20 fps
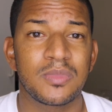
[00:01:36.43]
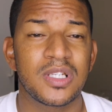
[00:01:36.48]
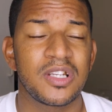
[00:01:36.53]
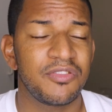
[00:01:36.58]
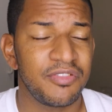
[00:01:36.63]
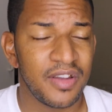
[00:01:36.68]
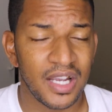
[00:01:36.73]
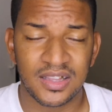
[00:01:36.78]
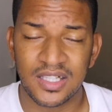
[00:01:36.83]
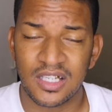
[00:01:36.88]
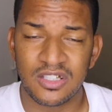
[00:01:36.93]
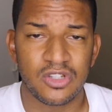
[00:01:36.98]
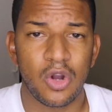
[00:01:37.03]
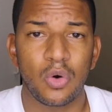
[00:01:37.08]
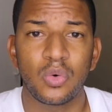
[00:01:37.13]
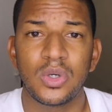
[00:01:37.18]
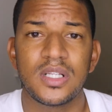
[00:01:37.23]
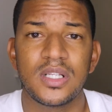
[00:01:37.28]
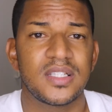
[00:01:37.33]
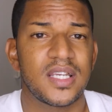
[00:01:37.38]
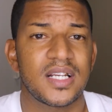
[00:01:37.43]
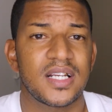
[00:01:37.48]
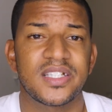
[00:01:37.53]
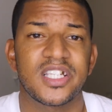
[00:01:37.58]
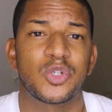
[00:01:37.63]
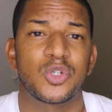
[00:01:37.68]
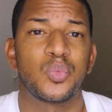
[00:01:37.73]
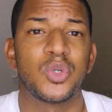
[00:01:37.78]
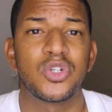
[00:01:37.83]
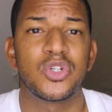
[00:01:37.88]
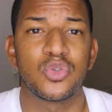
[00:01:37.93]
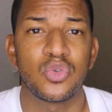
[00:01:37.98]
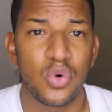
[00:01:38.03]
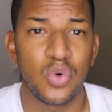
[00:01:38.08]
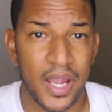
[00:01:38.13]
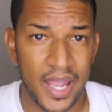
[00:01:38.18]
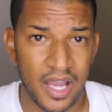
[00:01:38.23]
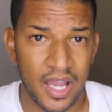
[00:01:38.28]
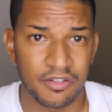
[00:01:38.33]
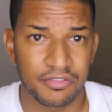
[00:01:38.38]
In fact, that's the only tactic we do
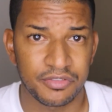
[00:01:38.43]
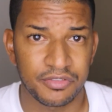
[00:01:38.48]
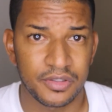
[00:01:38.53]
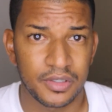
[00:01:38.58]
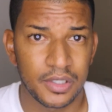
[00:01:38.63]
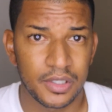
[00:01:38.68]
have.